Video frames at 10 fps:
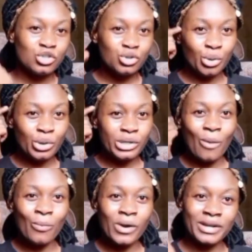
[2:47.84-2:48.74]
Show
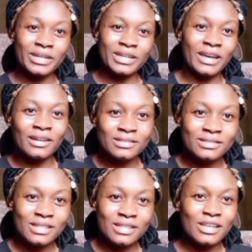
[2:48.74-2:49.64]
you wearing it.
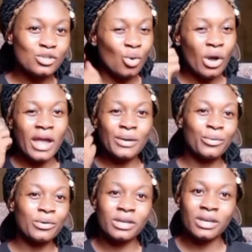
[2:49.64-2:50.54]
Is your head
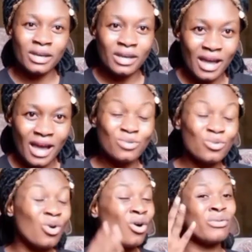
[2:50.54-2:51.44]
okay? Are
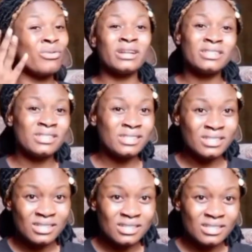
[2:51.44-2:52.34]
you correct?
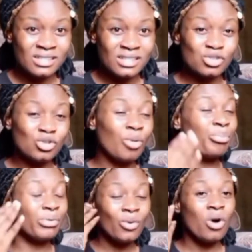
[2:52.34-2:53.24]
Is your
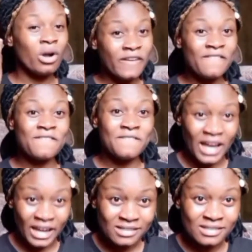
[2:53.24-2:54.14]
brain working
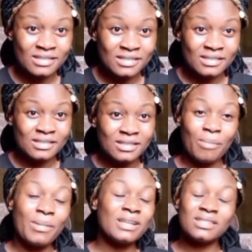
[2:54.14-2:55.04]
fine?
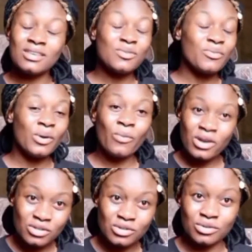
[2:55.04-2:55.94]
I'm asking you a
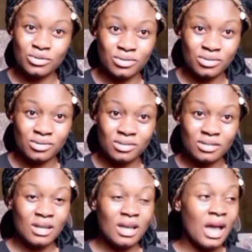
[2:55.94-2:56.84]
question.
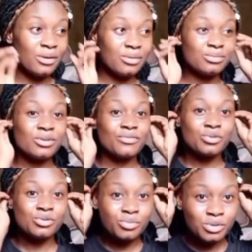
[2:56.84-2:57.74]
I don't know if
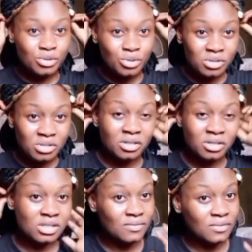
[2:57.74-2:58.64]
YouTube is going to save
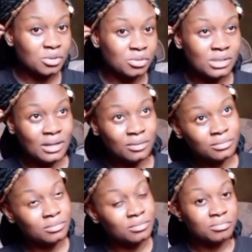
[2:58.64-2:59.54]
this video
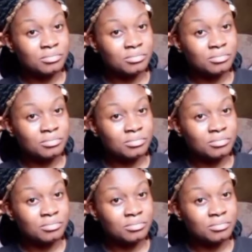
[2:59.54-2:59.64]
down.